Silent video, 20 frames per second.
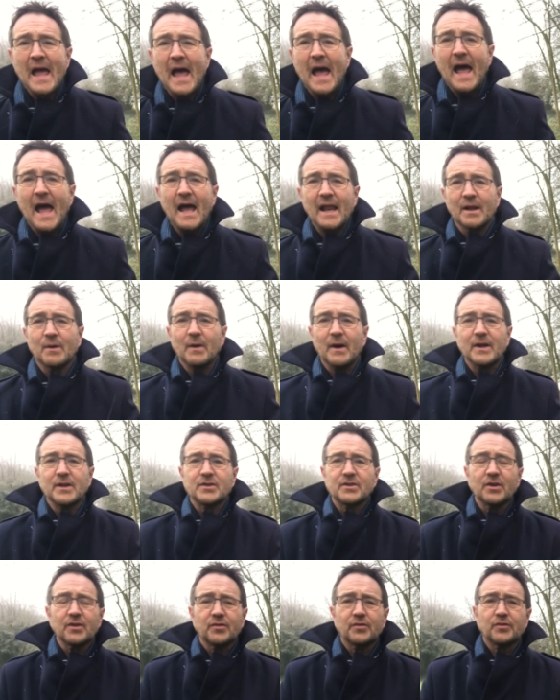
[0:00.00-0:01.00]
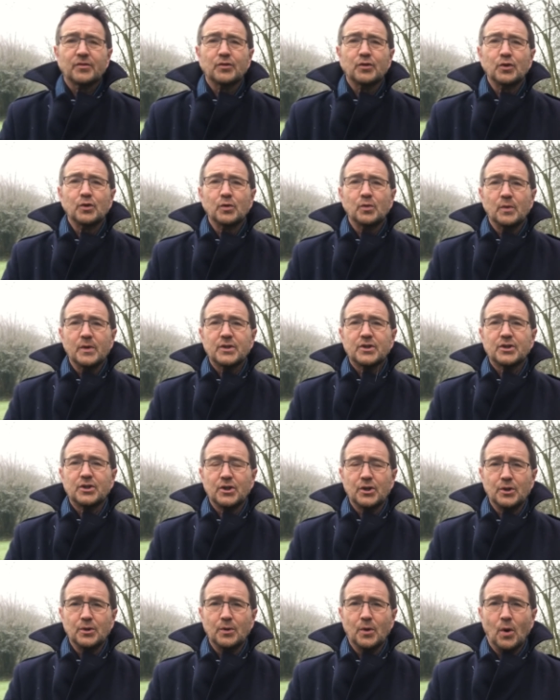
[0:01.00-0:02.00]
Anyway, just to wish
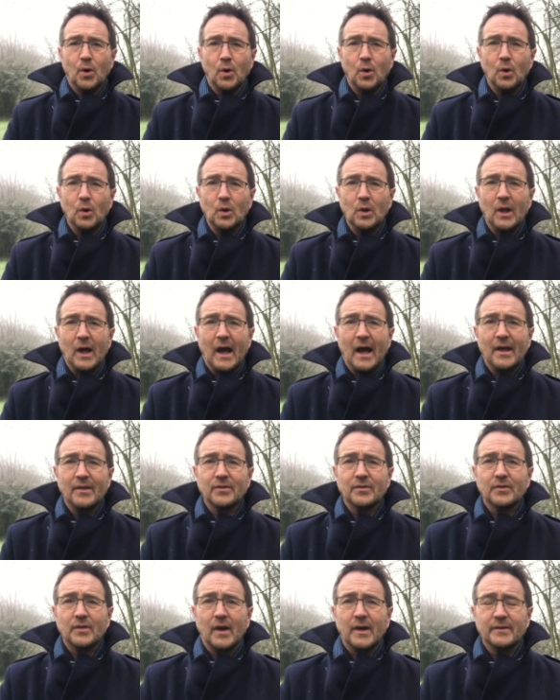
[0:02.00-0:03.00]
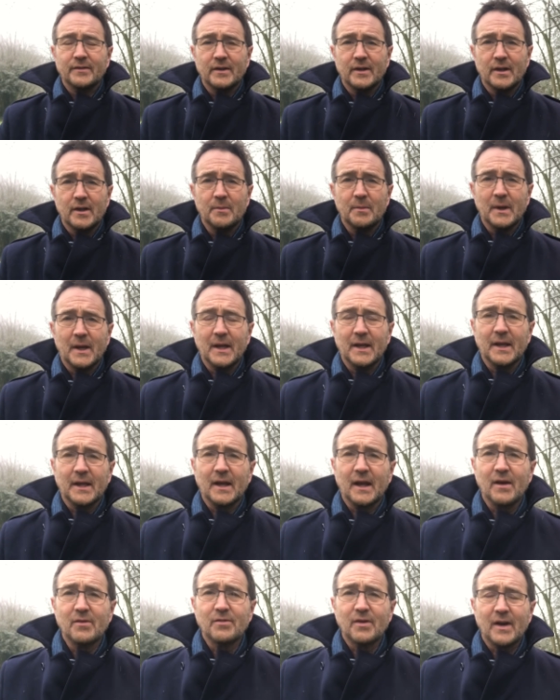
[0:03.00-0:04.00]
you all, as I did at the beginning,
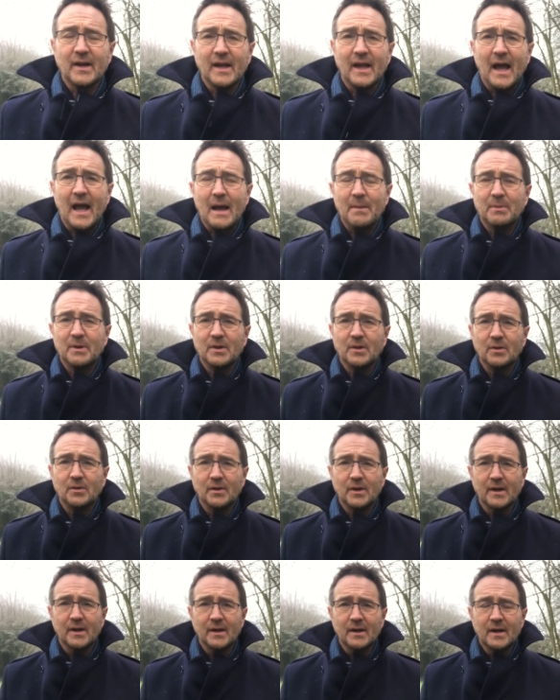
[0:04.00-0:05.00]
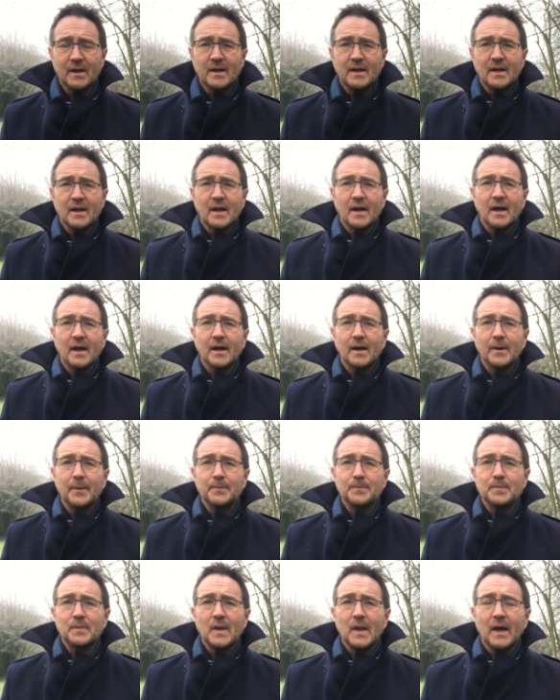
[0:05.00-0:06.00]
a very happy new year.
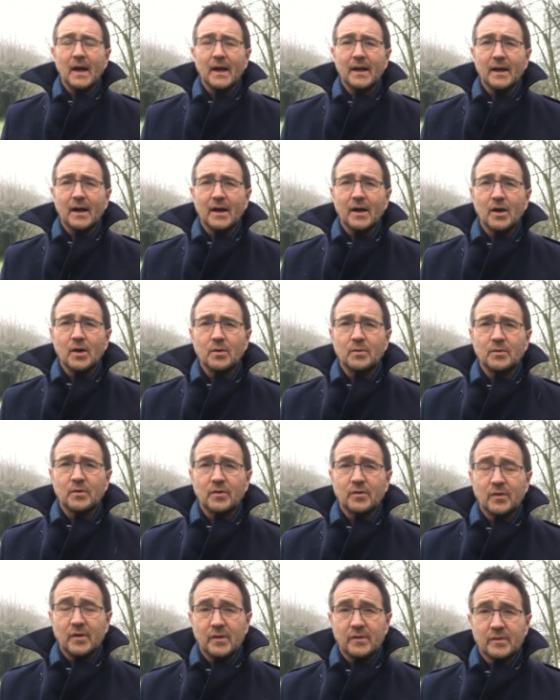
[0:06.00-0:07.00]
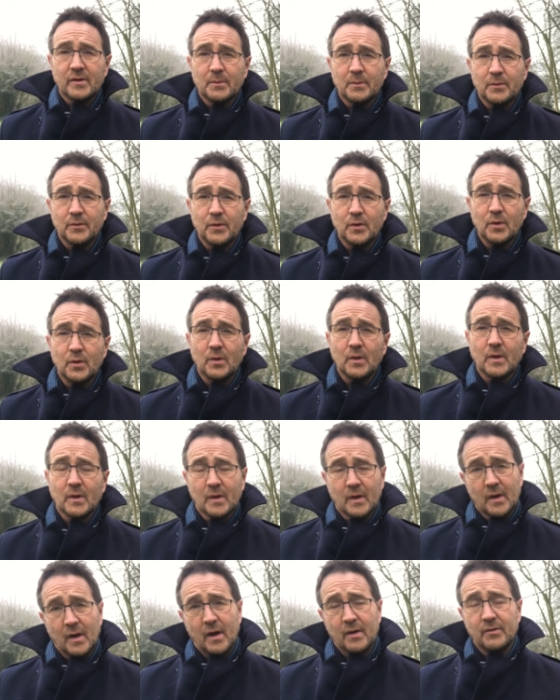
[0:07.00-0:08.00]
Um, and I hope to see some of you
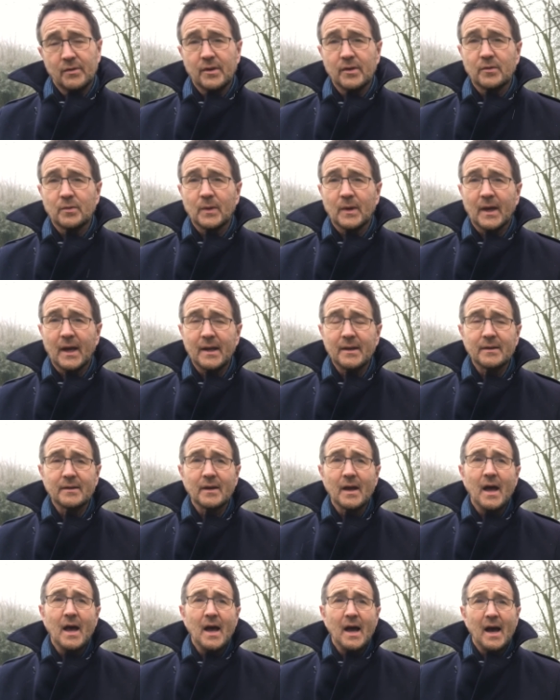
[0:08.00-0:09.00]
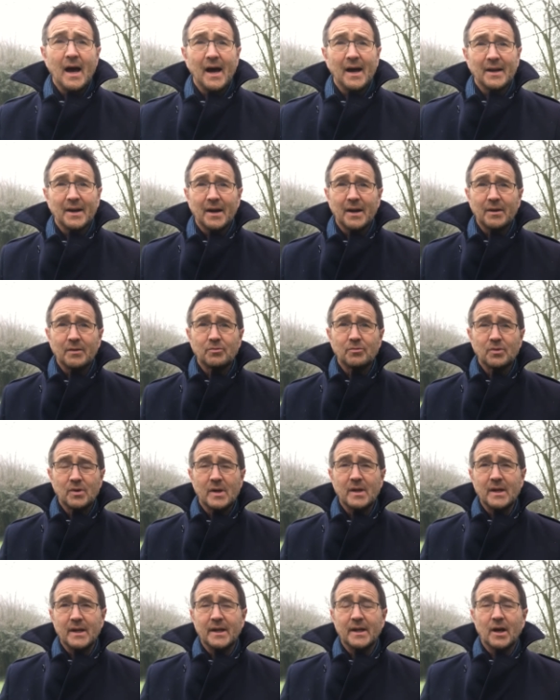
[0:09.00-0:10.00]
over this weekend. And I
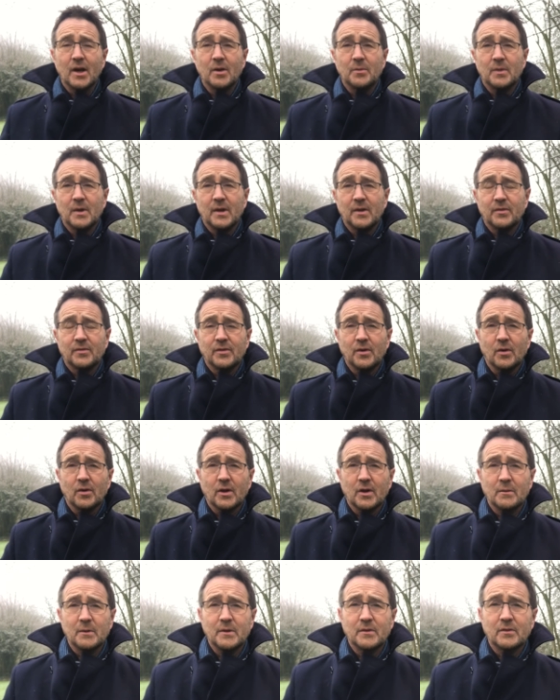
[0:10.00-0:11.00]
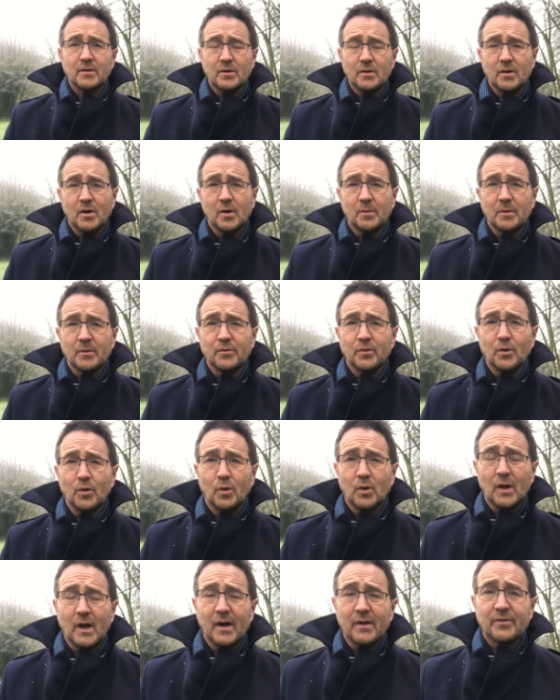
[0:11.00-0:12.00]
really hope that it's not going to be too long before
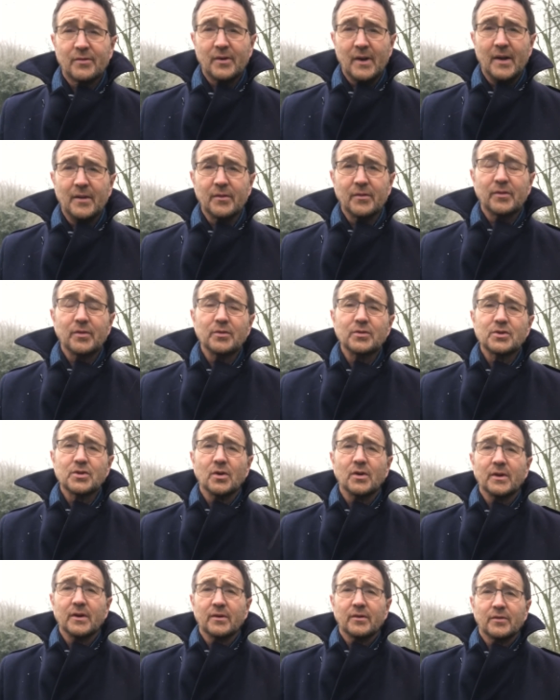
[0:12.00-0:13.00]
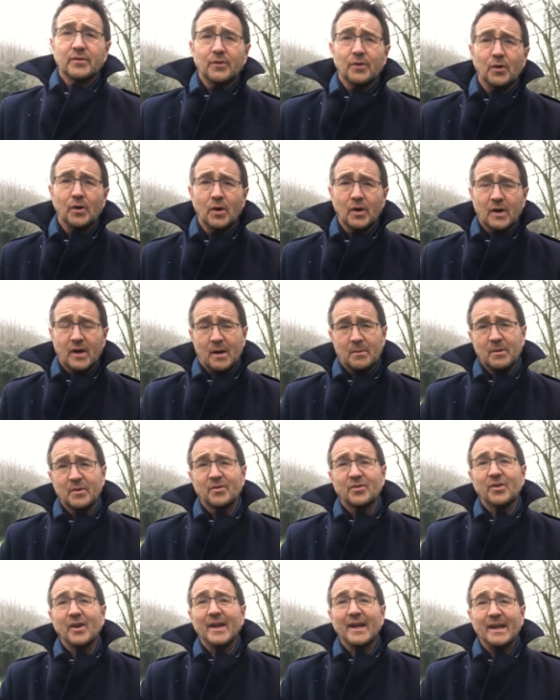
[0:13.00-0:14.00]
all our friends who join us for Come and
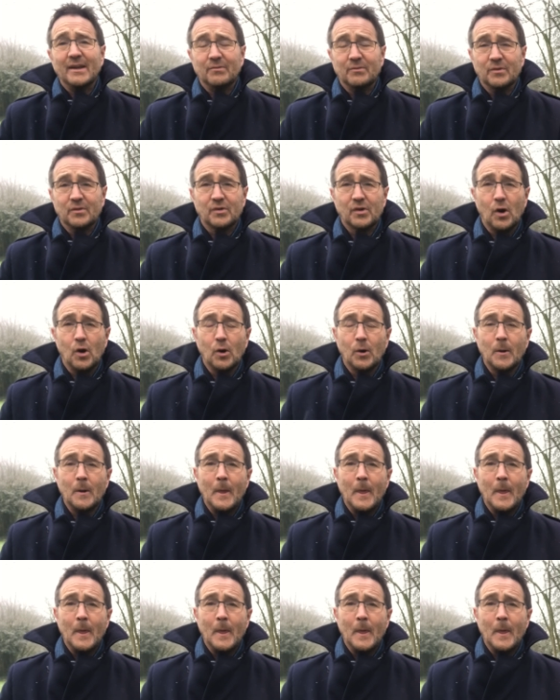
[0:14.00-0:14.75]
Sing Evensong